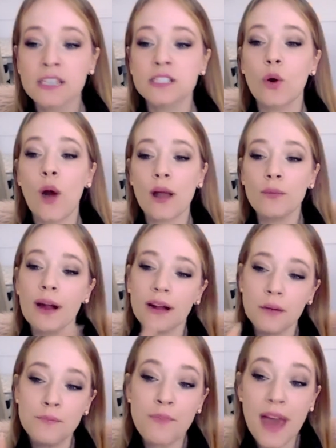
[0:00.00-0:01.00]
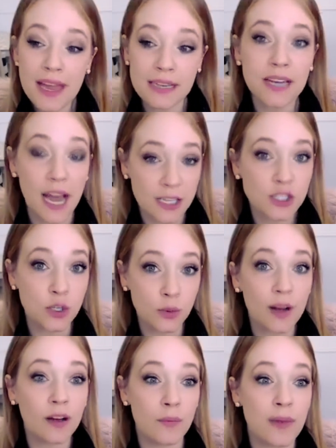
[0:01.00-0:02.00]
So I recommend, I do
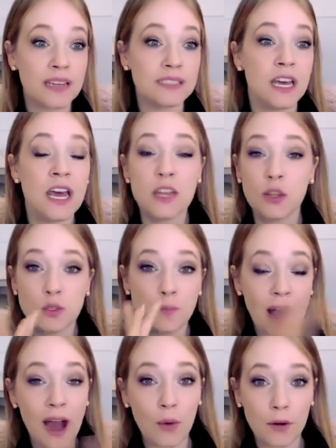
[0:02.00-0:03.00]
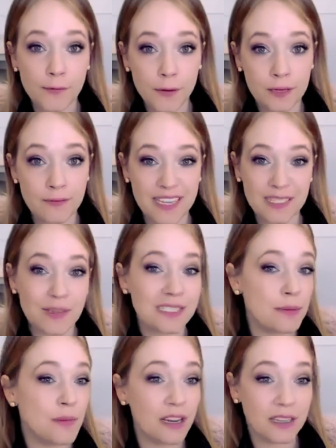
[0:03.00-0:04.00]
recommend those powerful investments.
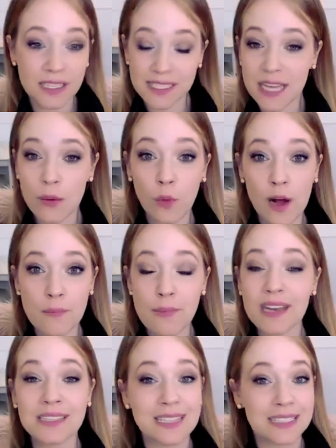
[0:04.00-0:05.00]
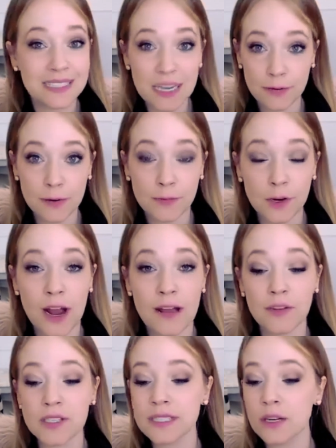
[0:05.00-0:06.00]
I'm not going to say what because it's different for
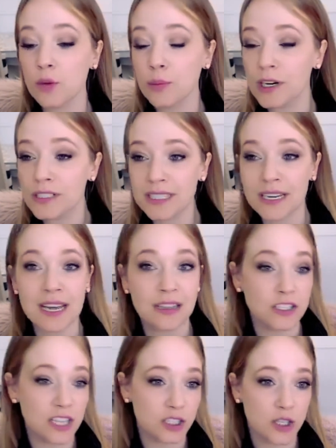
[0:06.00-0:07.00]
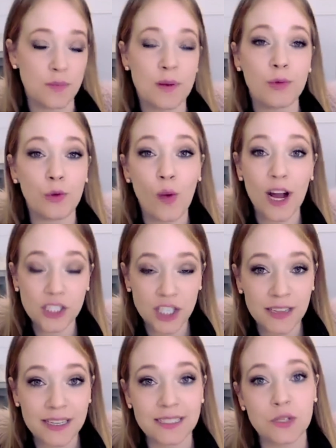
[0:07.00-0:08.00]
every single person. And there's actually people
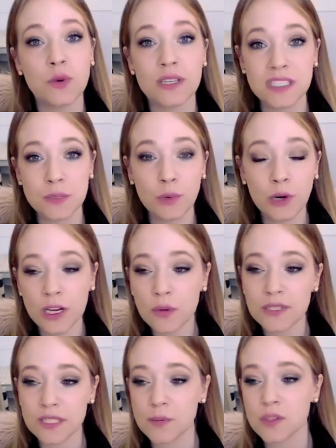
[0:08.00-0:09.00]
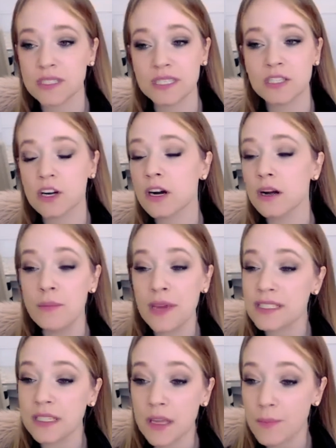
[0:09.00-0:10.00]
watching this who can support you with some of those things that are
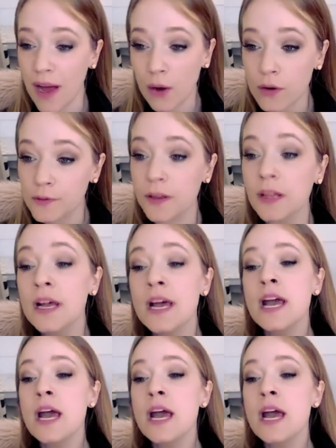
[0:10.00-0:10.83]
amazingly powerful.